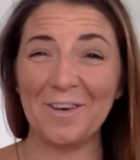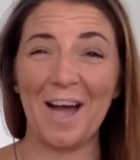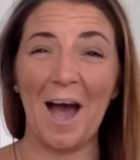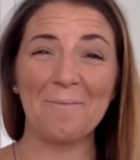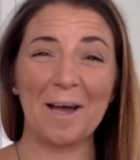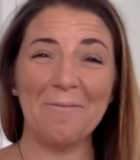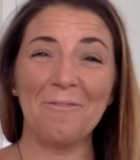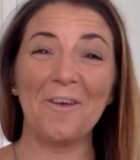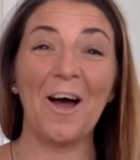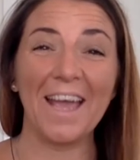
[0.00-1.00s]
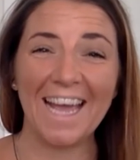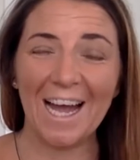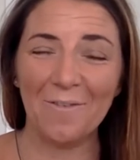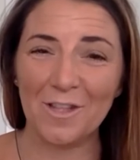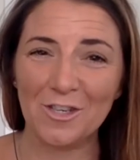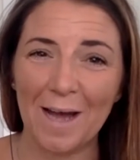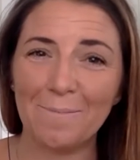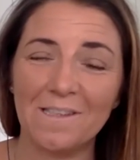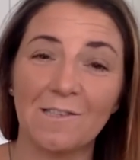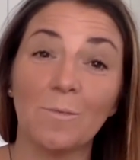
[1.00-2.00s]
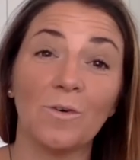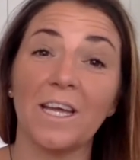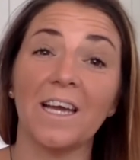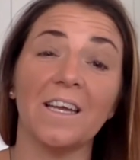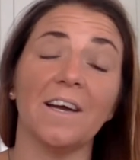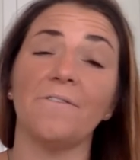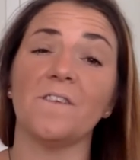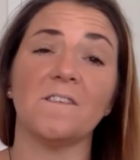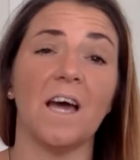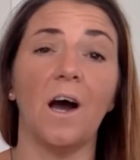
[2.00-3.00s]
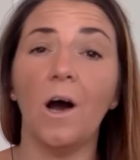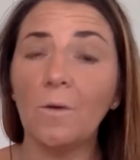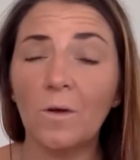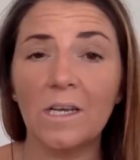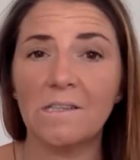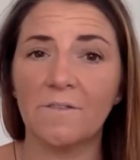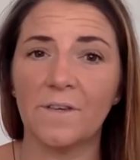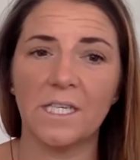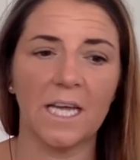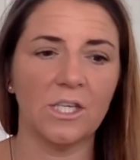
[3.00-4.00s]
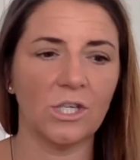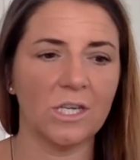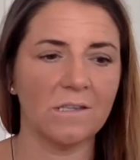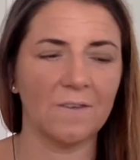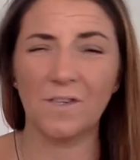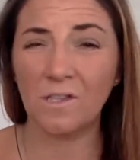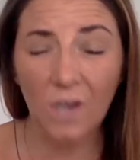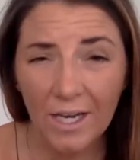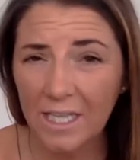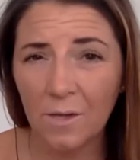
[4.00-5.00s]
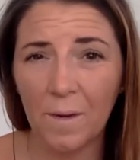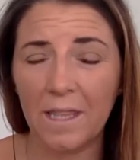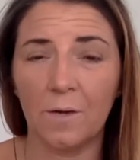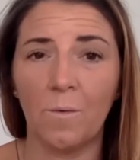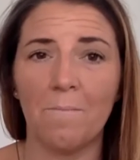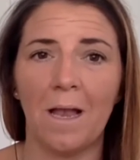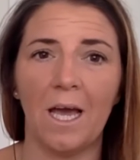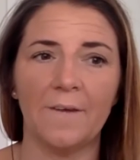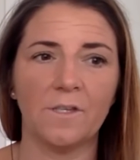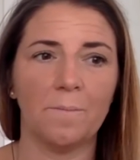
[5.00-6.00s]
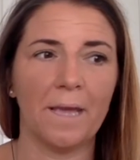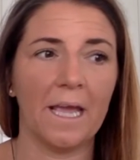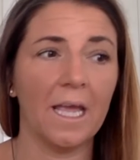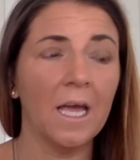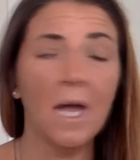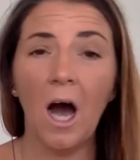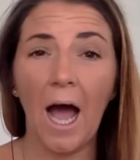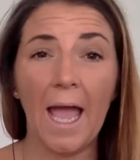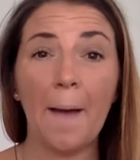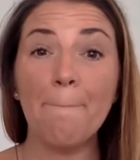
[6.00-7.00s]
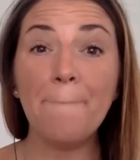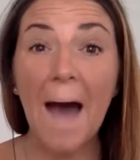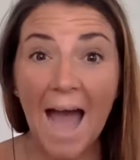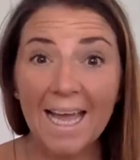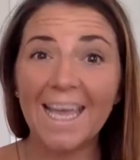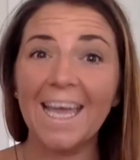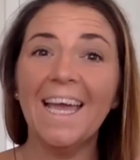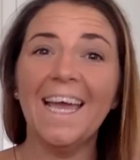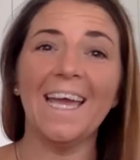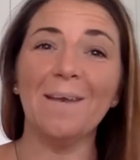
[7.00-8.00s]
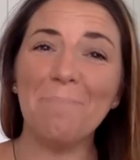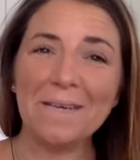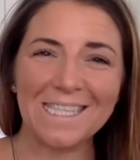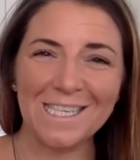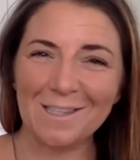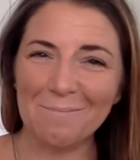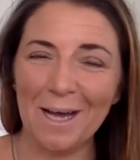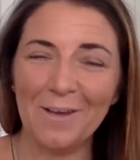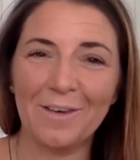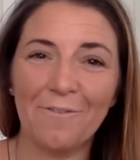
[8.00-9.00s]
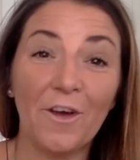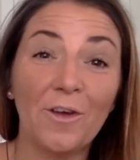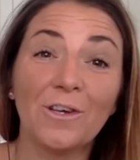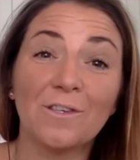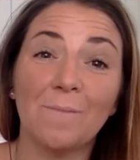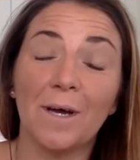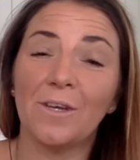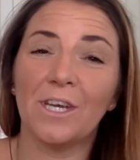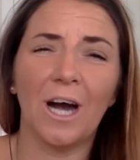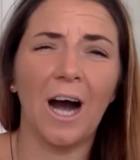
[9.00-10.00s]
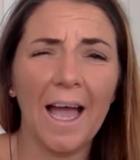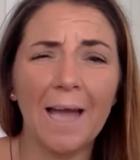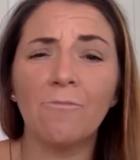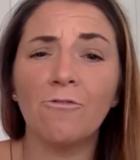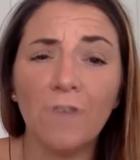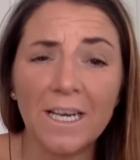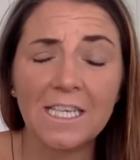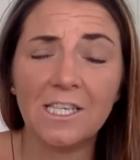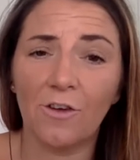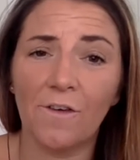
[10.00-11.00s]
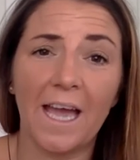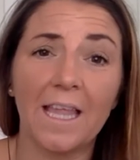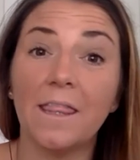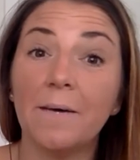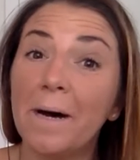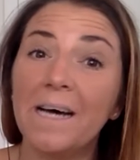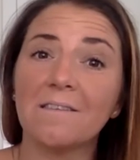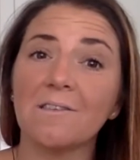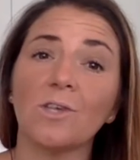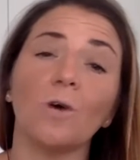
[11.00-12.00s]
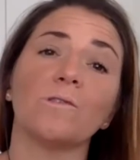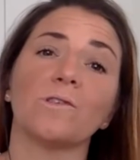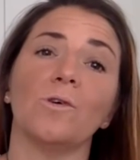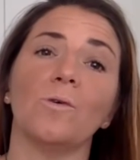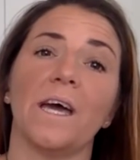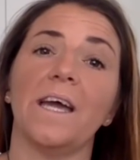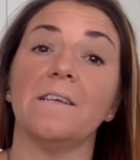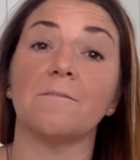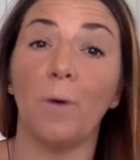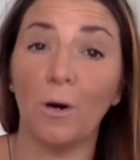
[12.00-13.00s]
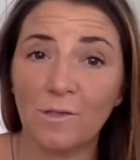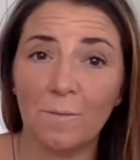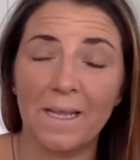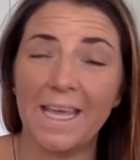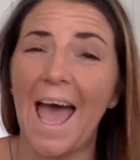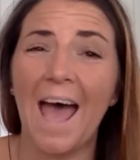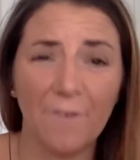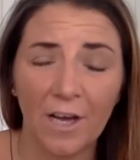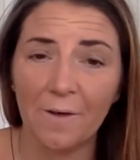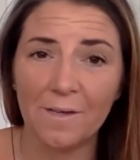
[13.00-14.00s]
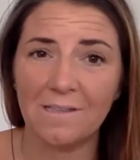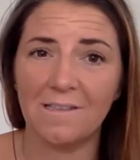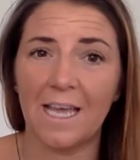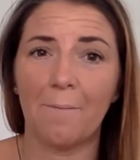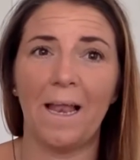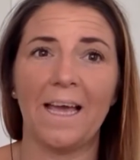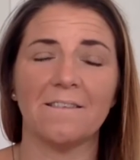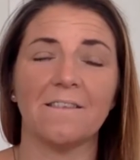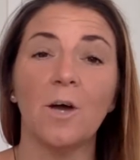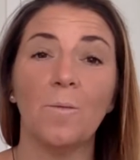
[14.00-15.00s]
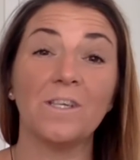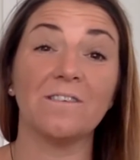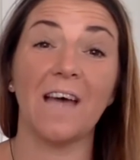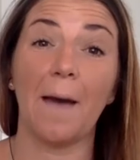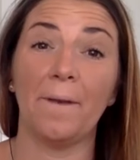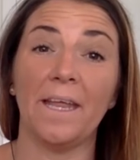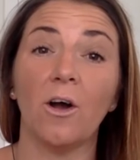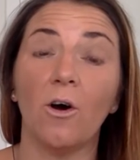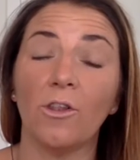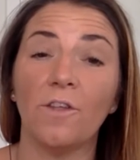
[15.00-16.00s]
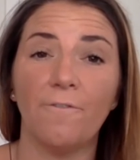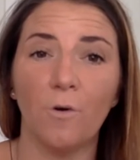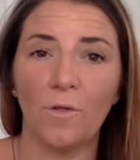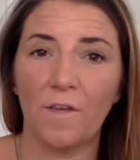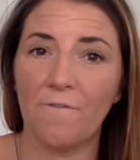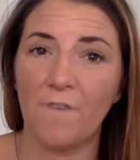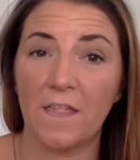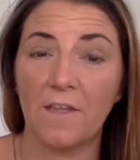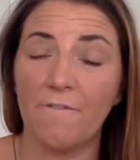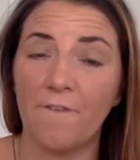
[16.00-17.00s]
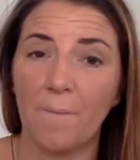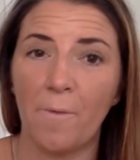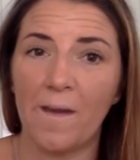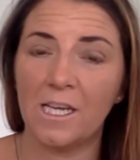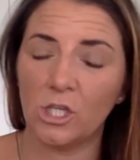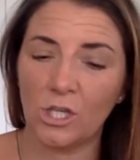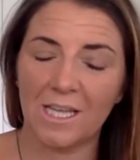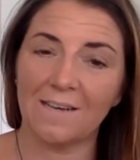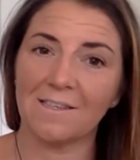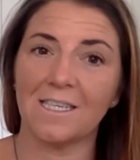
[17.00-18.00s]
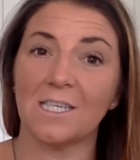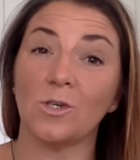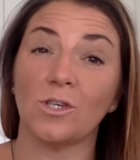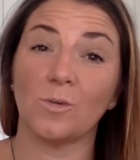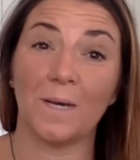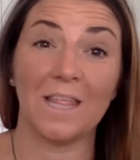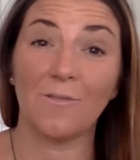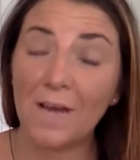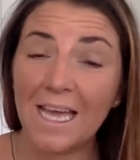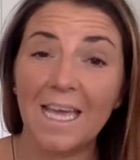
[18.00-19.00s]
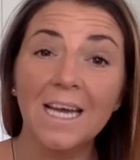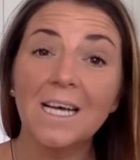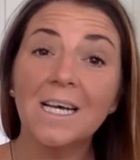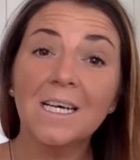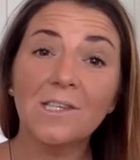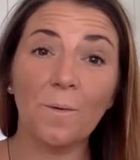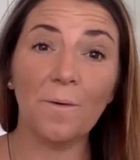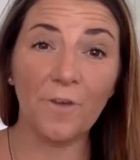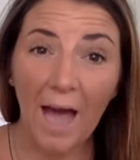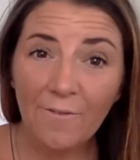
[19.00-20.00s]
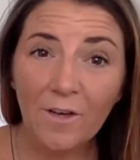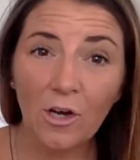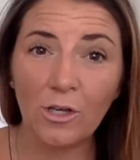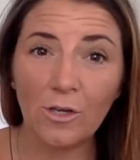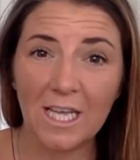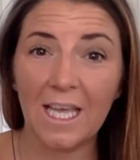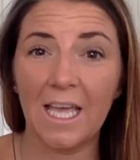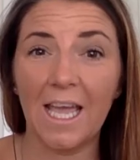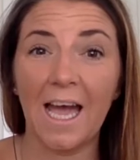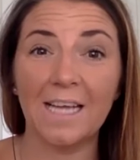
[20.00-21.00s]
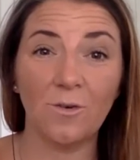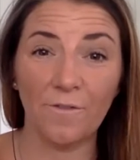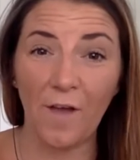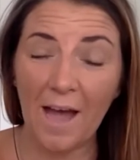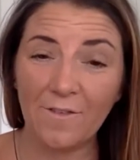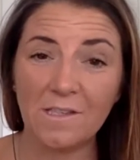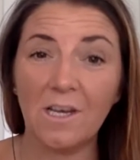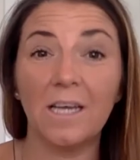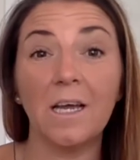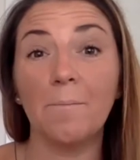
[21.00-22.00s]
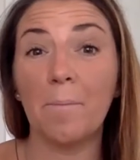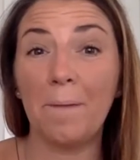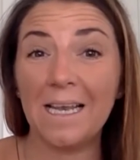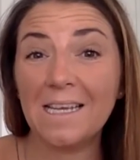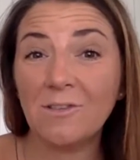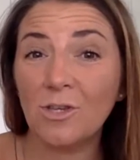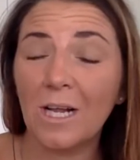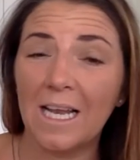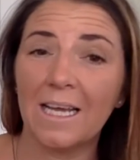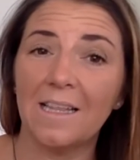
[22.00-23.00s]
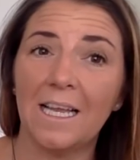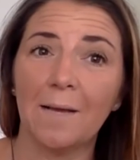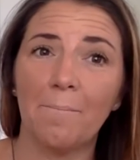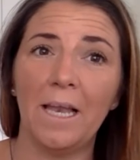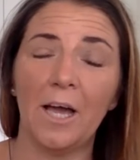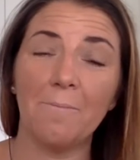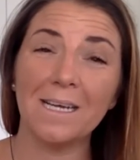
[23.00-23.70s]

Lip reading: come flying out of the tracks this morning, and I've set a whole long list of intentions. I've decided the way that I want my life to be. I am back in business mode and focused mode, and I am ready to create the best soul school that is possibly ever going to take place, which is happening on the 4th and 5th of February 2023. So if you haven't got your ticket yet, or if you haven't signed up, please do click on the link below.